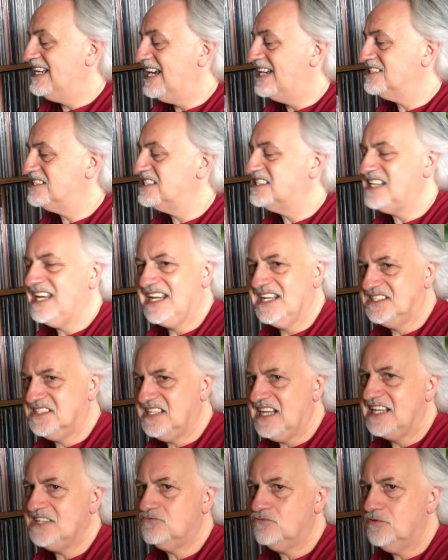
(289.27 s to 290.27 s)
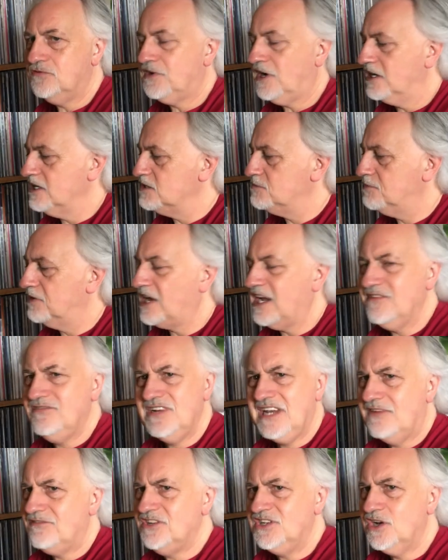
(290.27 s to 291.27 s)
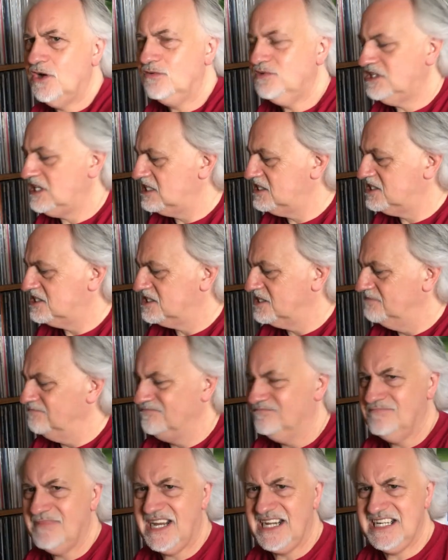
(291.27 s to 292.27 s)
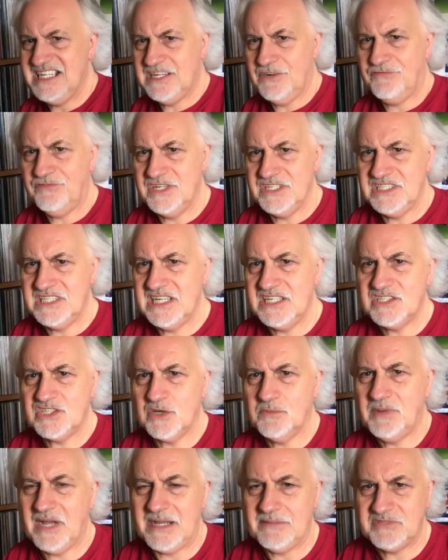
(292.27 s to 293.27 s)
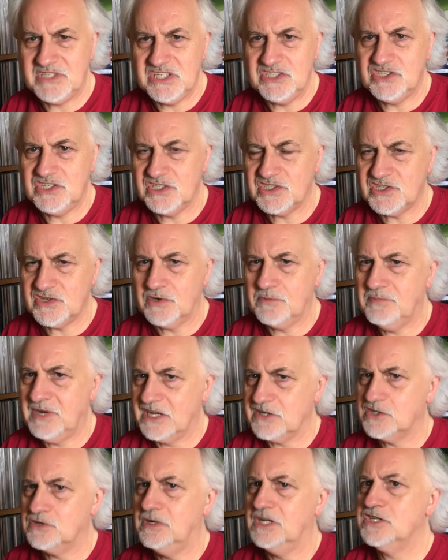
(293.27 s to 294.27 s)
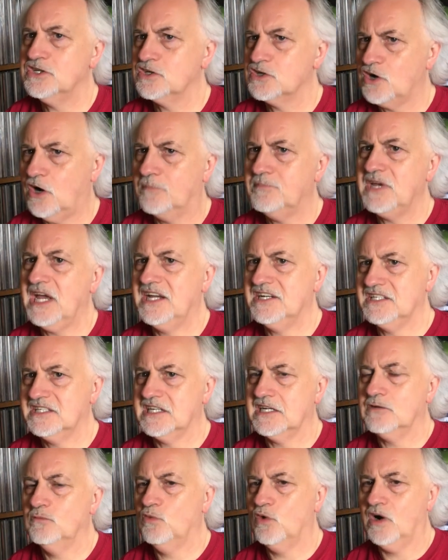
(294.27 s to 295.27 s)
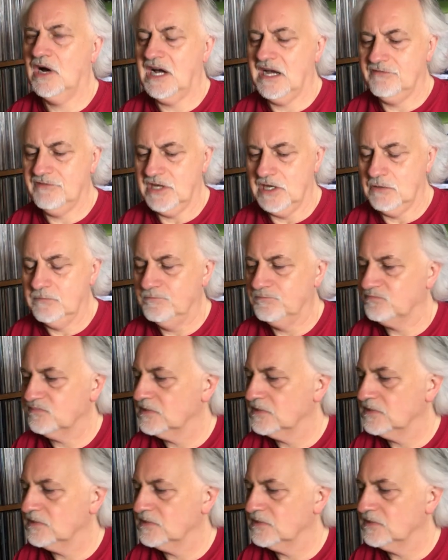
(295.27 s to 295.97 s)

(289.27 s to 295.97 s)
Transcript: as I say, it says revised, but I've never noticed many differences. So perhaps it's just sort of punctuation, copy editing and what have you.